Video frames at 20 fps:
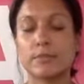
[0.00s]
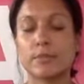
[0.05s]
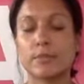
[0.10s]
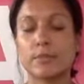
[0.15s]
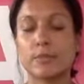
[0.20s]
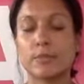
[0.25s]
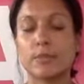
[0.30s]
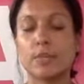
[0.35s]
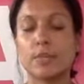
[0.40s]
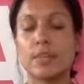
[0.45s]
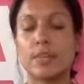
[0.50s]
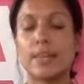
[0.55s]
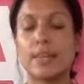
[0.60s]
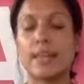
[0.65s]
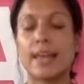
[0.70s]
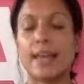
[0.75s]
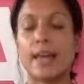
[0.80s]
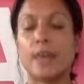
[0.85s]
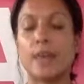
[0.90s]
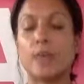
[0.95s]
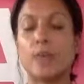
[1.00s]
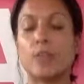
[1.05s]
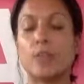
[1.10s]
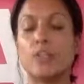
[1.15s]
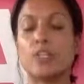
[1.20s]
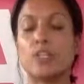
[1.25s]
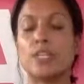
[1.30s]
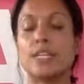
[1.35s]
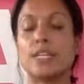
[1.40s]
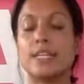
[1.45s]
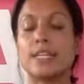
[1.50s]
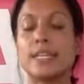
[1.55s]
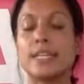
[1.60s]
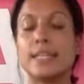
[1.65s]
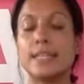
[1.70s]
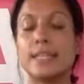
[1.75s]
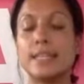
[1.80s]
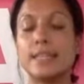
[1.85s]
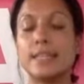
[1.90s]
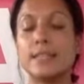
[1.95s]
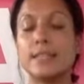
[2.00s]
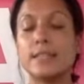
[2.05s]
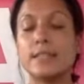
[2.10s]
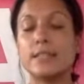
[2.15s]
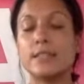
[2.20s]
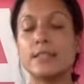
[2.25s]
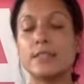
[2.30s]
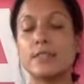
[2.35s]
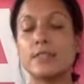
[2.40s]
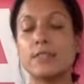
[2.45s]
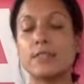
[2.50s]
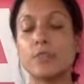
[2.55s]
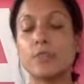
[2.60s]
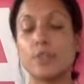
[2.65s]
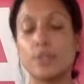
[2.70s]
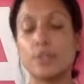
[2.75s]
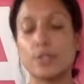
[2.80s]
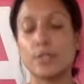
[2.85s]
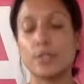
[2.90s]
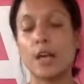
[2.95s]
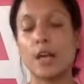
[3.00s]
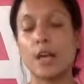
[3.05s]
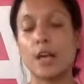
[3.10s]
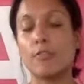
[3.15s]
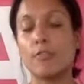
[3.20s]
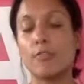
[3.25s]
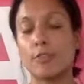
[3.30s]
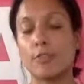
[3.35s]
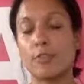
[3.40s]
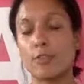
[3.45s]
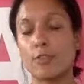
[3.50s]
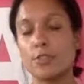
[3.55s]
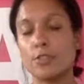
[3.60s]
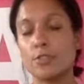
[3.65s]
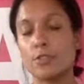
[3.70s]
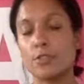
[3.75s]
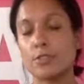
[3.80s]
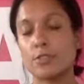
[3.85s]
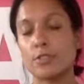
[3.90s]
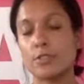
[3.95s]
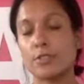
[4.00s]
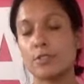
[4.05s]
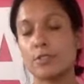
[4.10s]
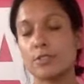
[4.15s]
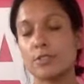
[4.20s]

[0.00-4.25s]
Breathing out, wishing ease for yourself first,